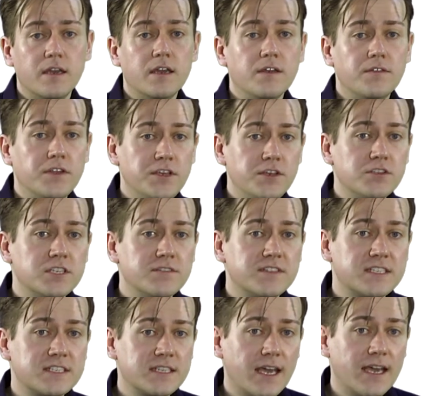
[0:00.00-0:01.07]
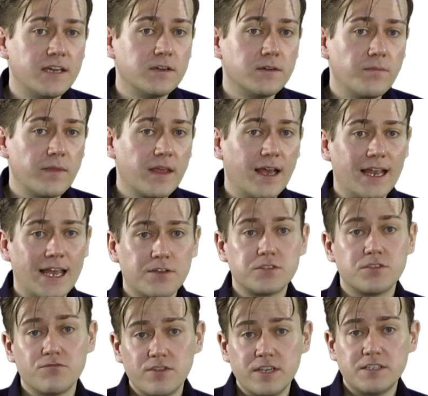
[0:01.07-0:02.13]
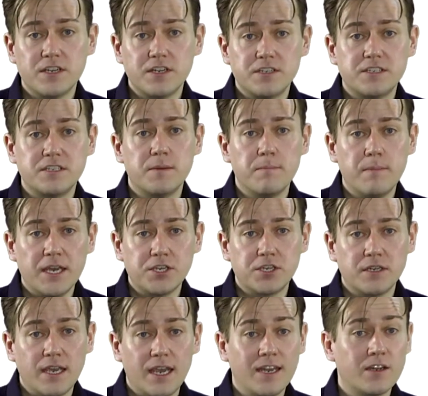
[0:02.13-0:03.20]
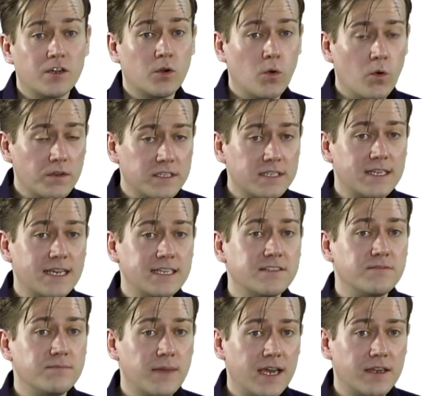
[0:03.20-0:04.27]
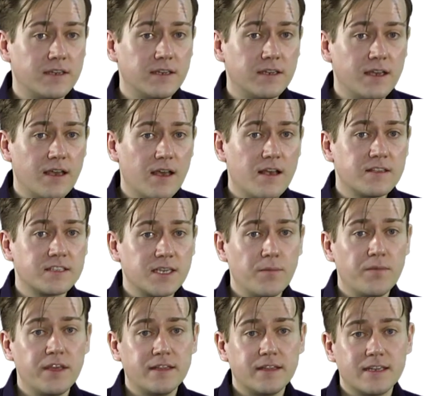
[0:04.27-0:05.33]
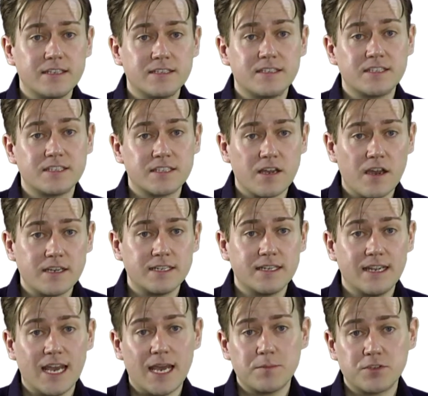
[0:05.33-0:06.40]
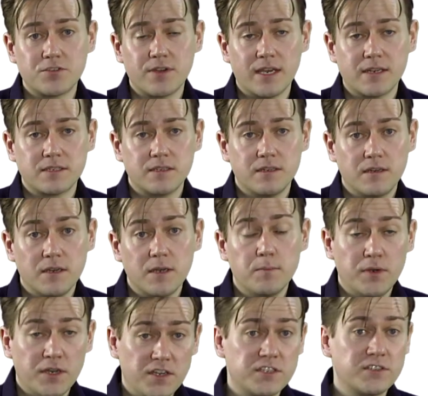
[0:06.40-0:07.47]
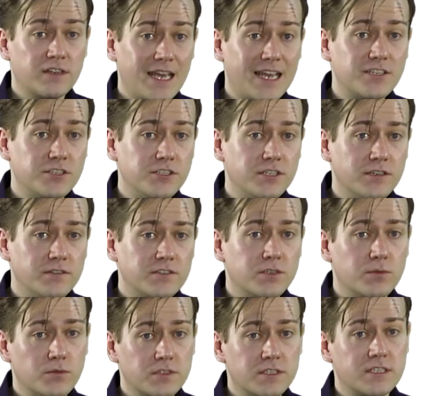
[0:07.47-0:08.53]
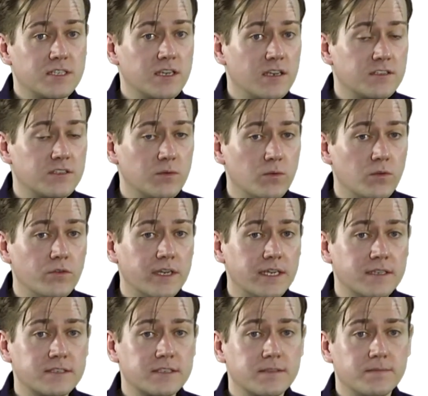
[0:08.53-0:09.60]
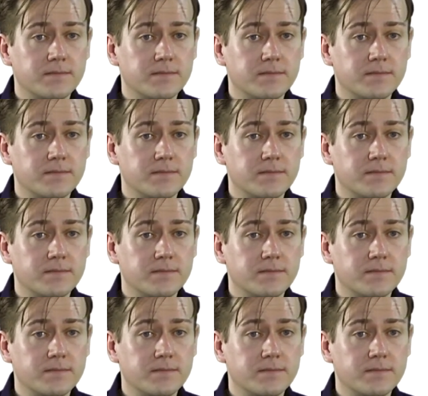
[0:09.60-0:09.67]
The use of a scale allows the researcher to measure in a quantitative manner something that is decidedly abstract, personal attitudes towards disaster warnings.